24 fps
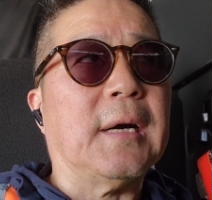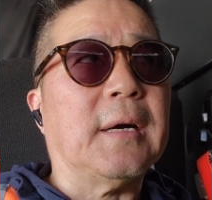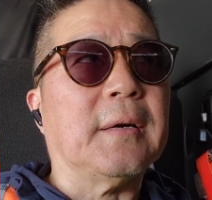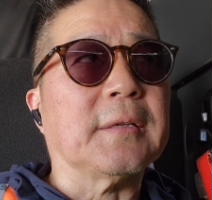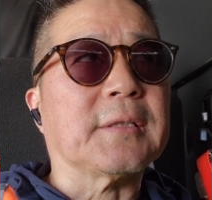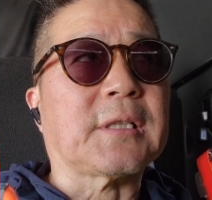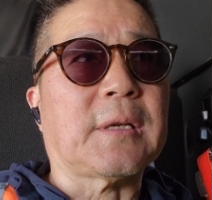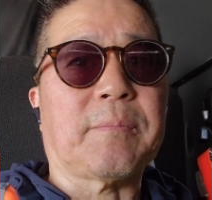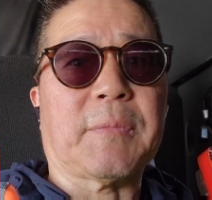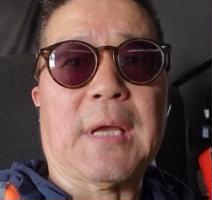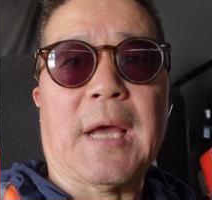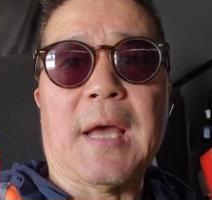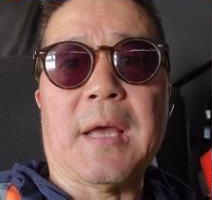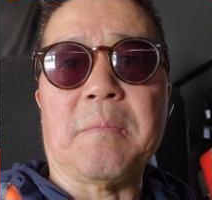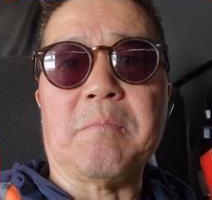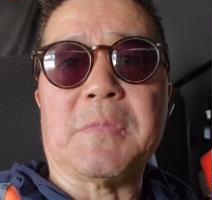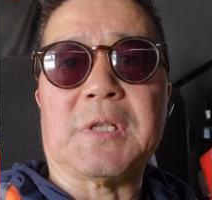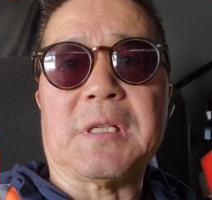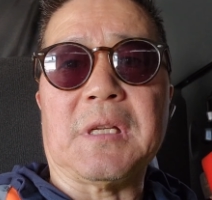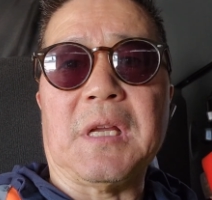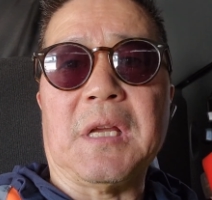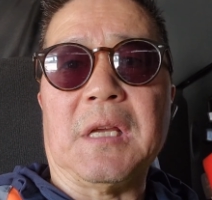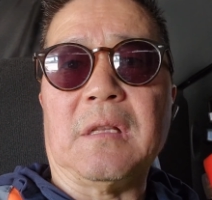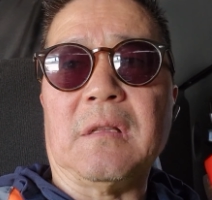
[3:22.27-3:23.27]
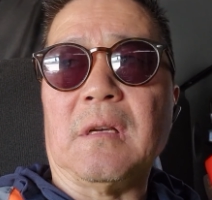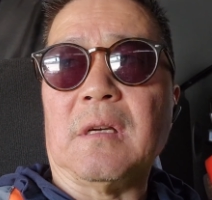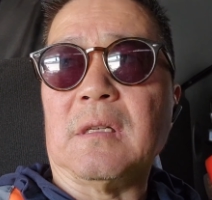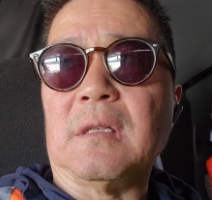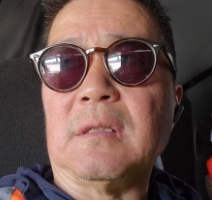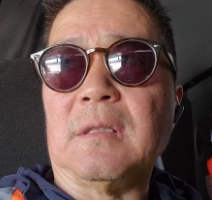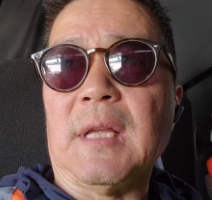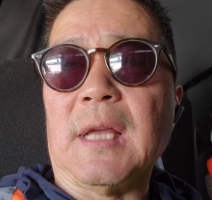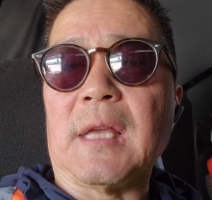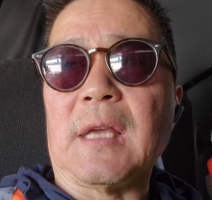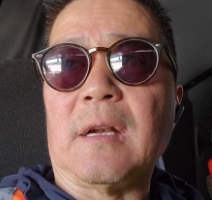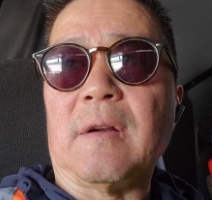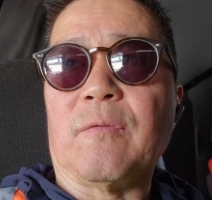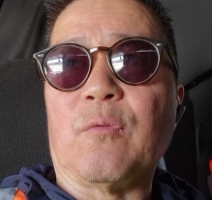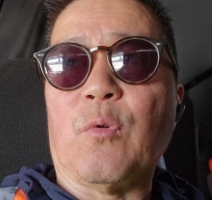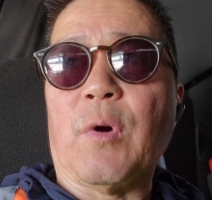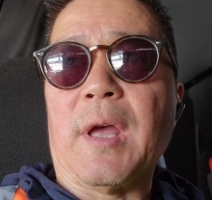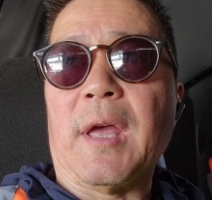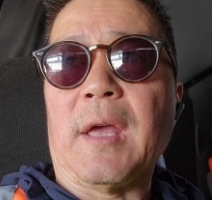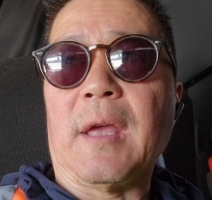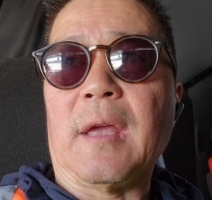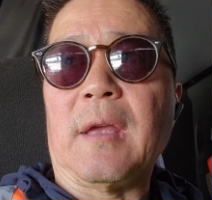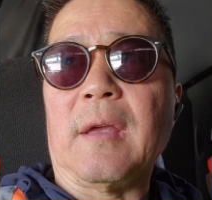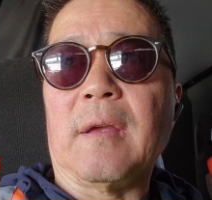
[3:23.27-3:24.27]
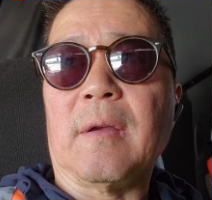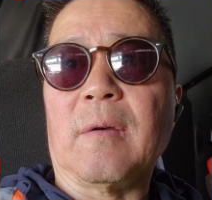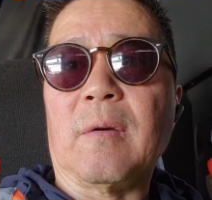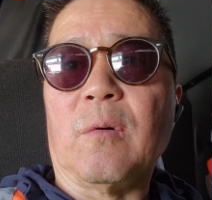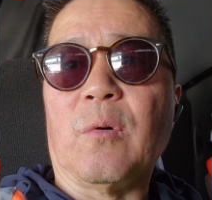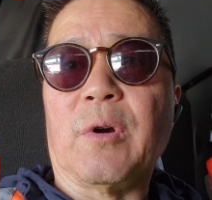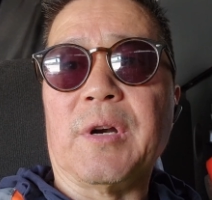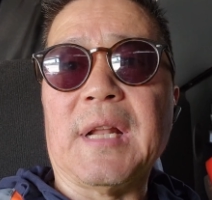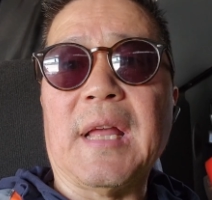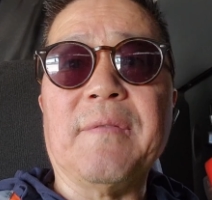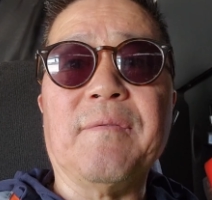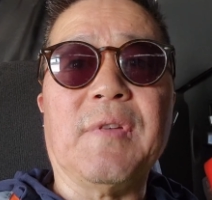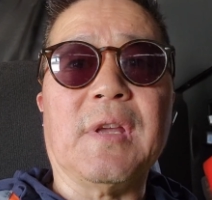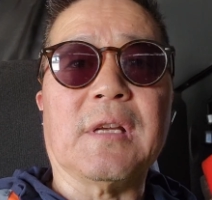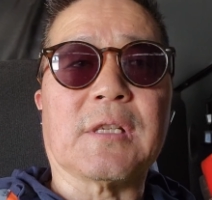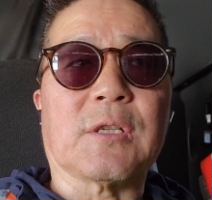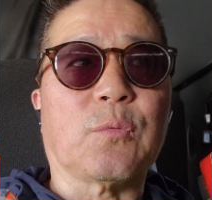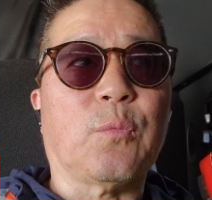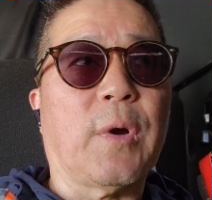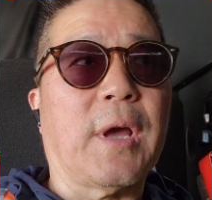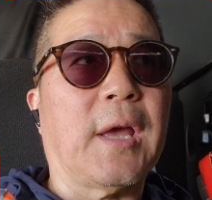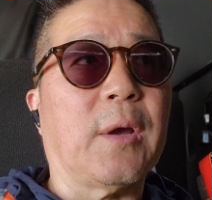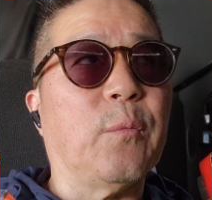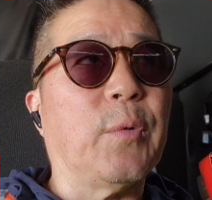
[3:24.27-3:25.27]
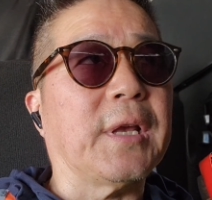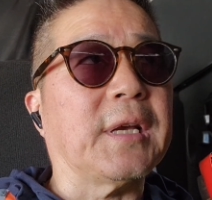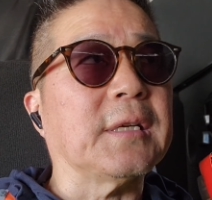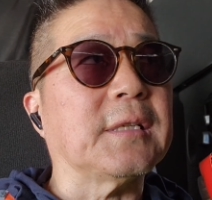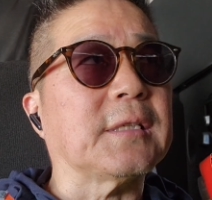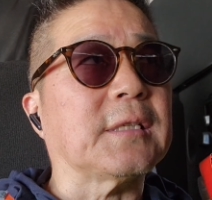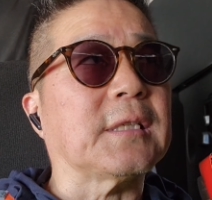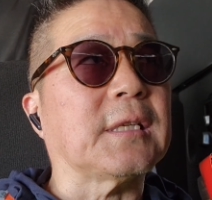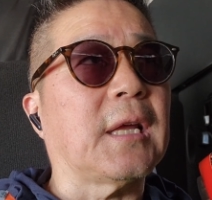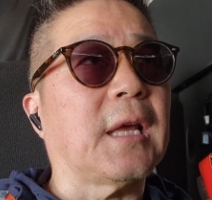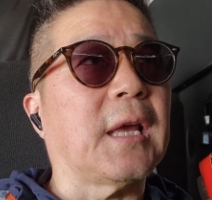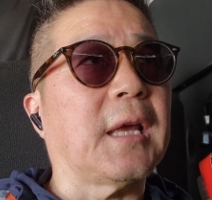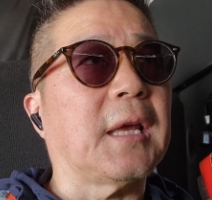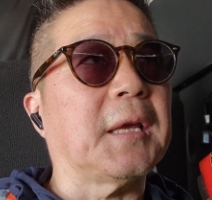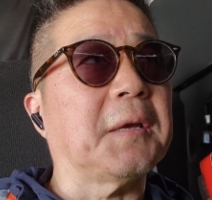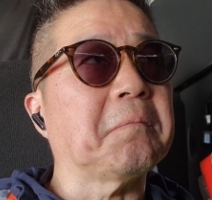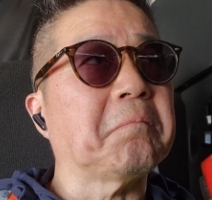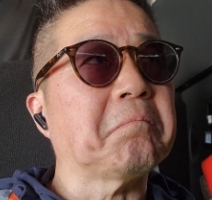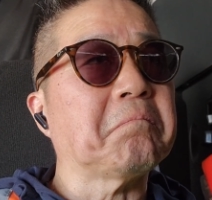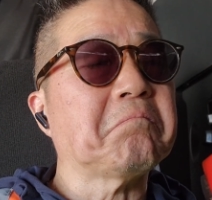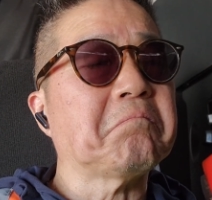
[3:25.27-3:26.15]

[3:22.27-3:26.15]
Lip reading: Sometimes in a negative way or an envious way, we can say,